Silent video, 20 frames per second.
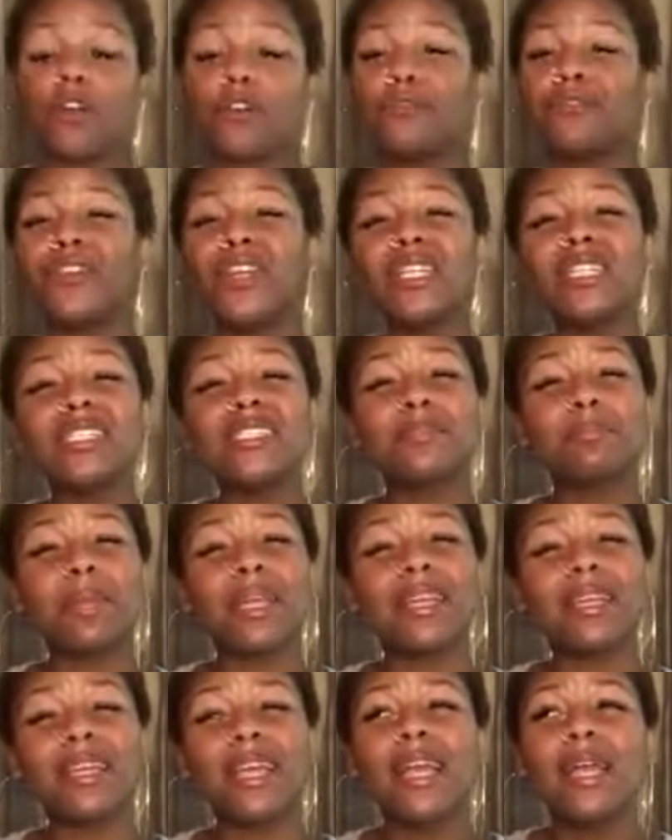feelings
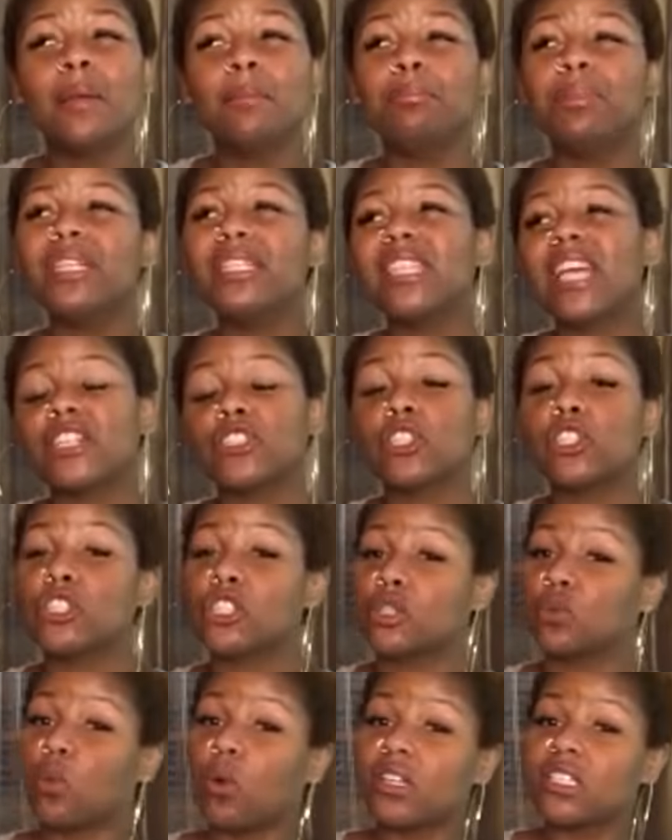may be that she
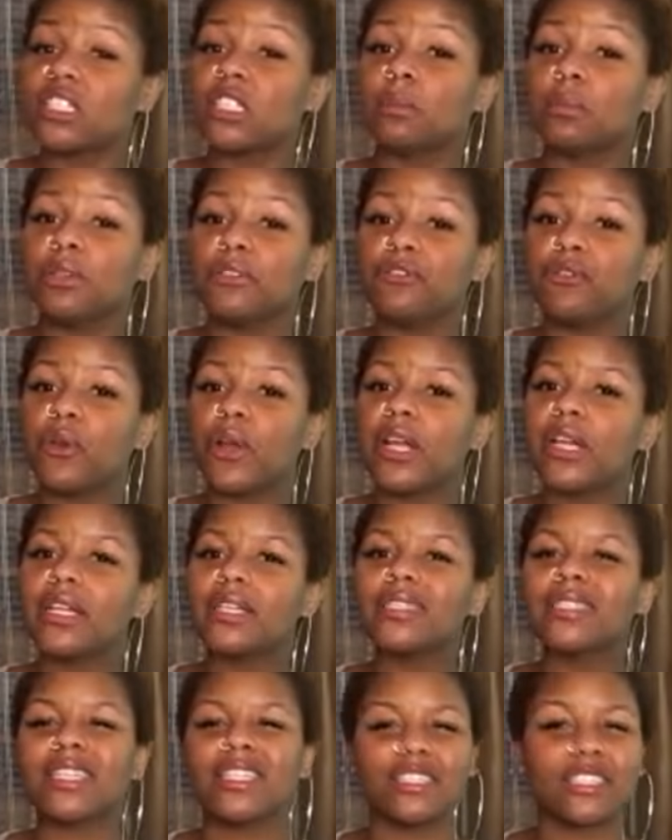just wants to be
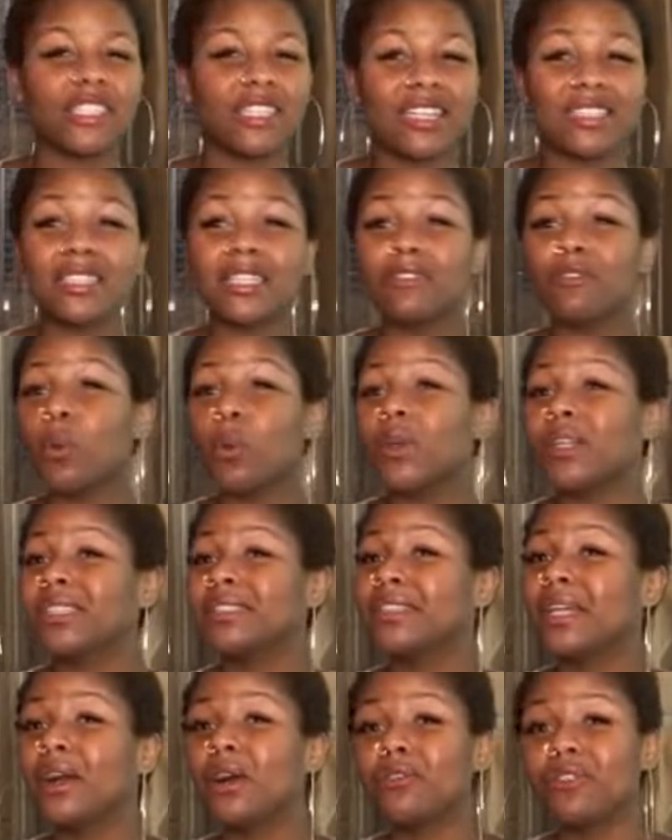friends and she doesn't even want to
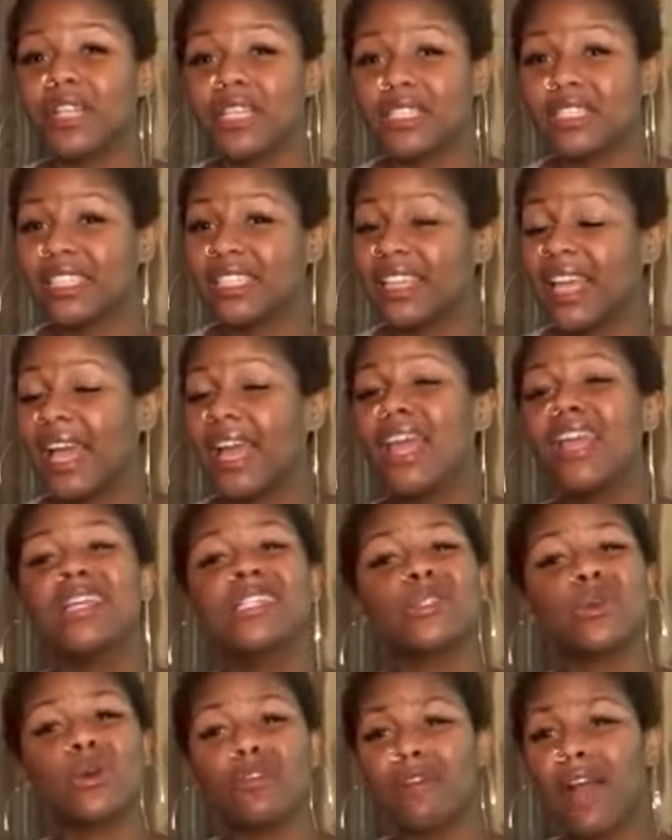delve into that. So
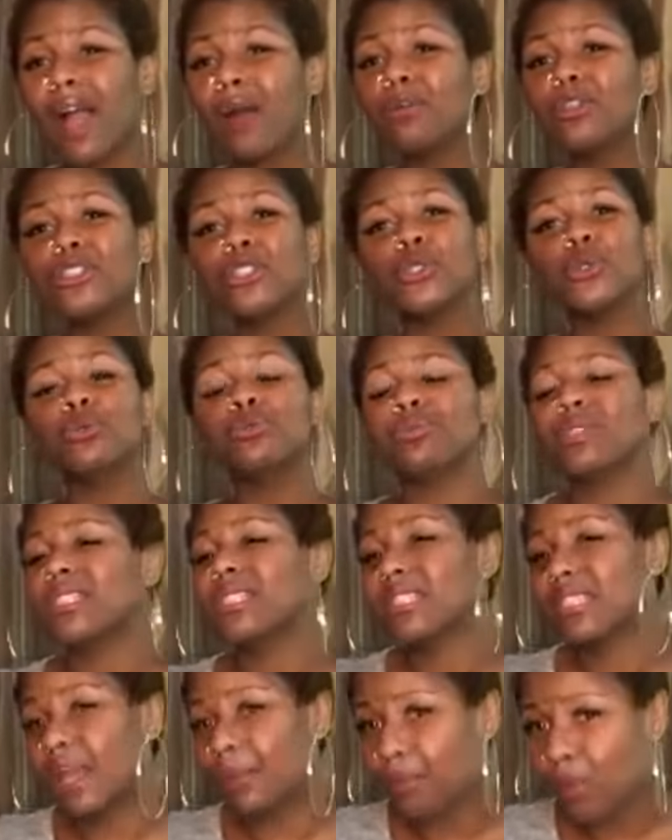if I was you,
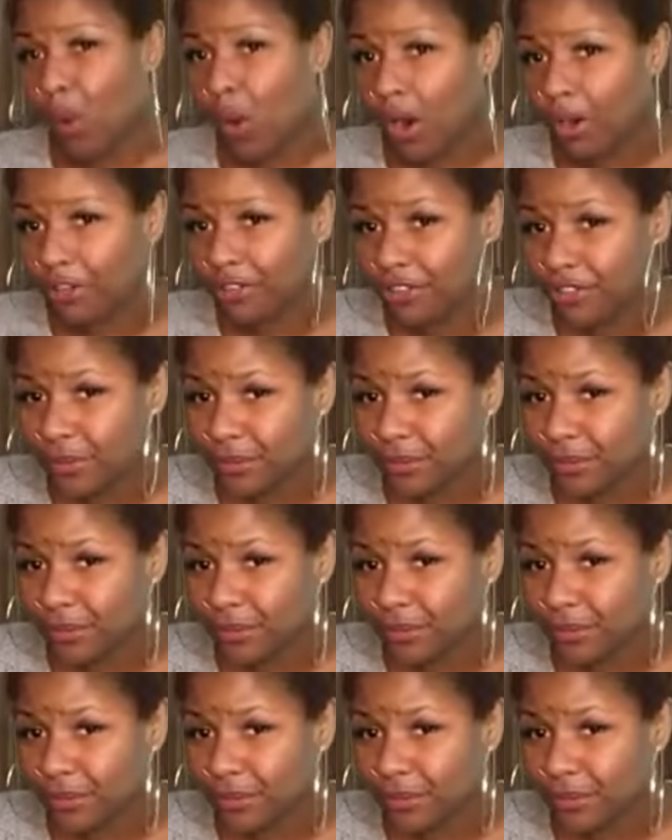step off